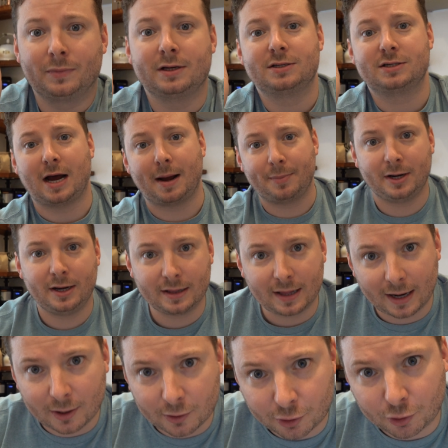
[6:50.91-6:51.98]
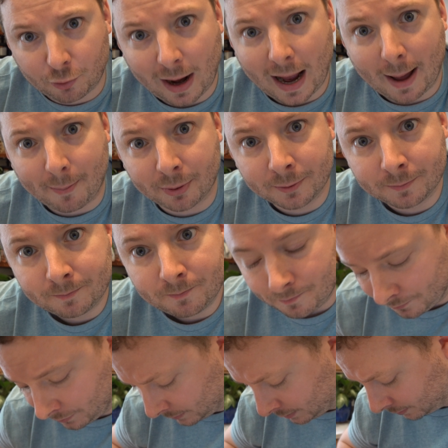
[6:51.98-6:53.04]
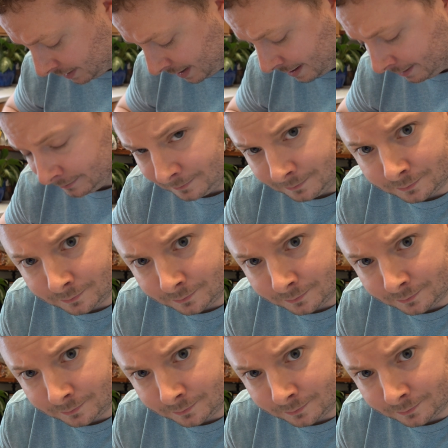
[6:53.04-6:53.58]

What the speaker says: Stop eating that other crap, okay?